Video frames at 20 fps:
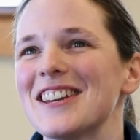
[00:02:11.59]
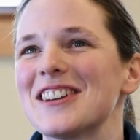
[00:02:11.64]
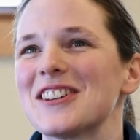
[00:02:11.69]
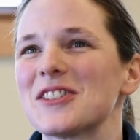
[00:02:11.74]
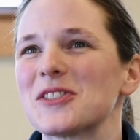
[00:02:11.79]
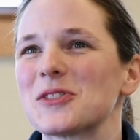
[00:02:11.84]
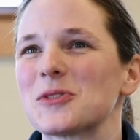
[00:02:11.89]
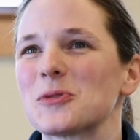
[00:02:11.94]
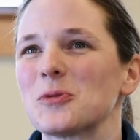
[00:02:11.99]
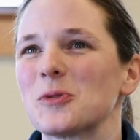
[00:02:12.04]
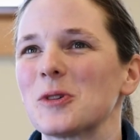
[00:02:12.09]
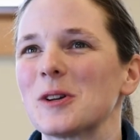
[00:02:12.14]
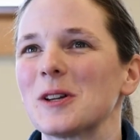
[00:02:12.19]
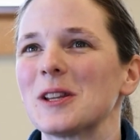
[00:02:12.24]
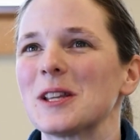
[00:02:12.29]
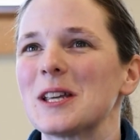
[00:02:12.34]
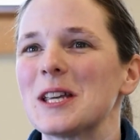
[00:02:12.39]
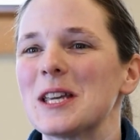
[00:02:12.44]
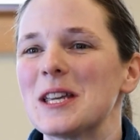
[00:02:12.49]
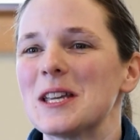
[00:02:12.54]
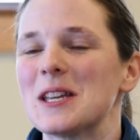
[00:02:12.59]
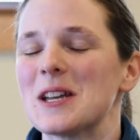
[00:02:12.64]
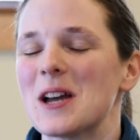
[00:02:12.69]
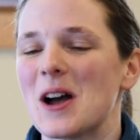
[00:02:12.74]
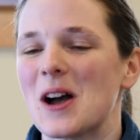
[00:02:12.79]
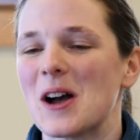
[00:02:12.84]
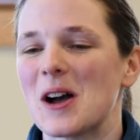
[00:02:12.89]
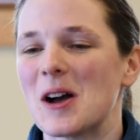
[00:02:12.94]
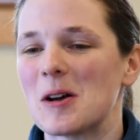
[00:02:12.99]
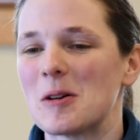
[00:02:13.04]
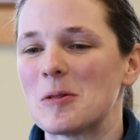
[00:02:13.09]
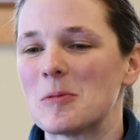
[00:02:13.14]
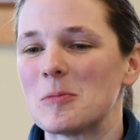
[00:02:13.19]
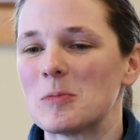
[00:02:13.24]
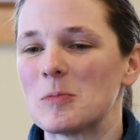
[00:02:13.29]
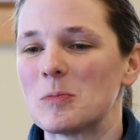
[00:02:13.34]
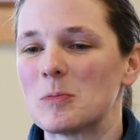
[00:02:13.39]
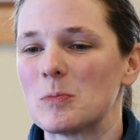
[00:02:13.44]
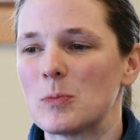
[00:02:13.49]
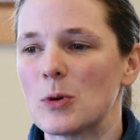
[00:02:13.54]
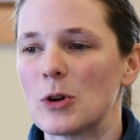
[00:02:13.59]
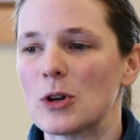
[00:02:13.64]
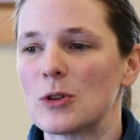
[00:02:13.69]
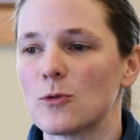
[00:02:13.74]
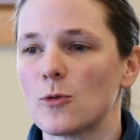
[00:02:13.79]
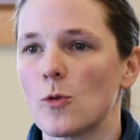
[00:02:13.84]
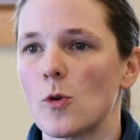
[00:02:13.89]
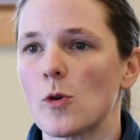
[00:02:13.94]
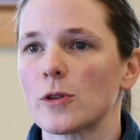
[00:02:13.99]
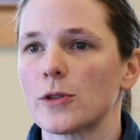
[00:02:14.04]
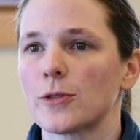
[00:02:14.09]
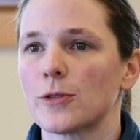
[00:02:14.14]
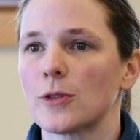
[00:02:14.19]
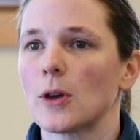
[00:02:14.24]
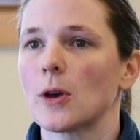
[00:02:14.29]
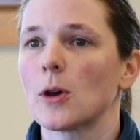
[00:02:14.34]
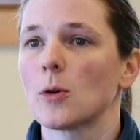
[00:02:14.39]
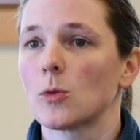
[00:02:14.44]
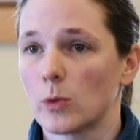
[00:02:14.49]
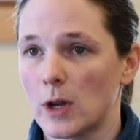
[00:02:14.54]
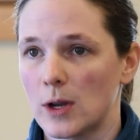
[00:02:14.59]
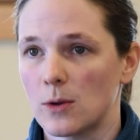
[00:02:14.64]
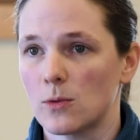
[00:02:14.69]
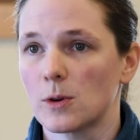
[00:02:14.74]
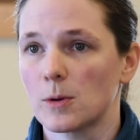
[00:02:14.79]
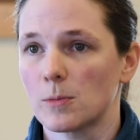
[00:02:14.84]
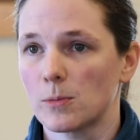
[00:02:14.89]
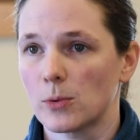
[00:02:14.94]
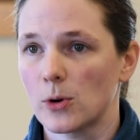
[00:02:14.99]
is really um, putting forth the ringworm